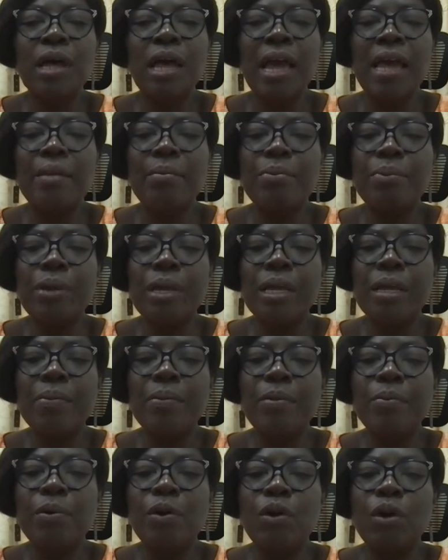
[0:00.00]
and bring
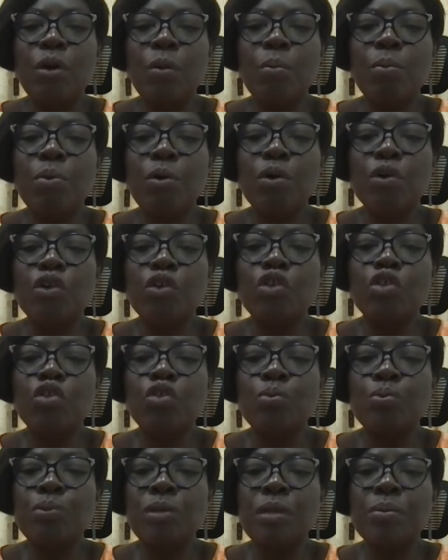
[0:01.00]
people on board
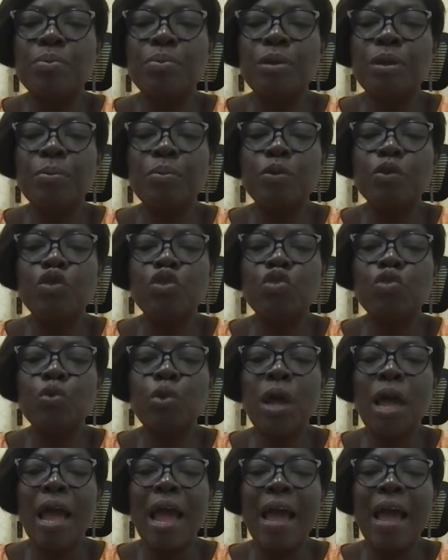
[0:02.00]
to be able to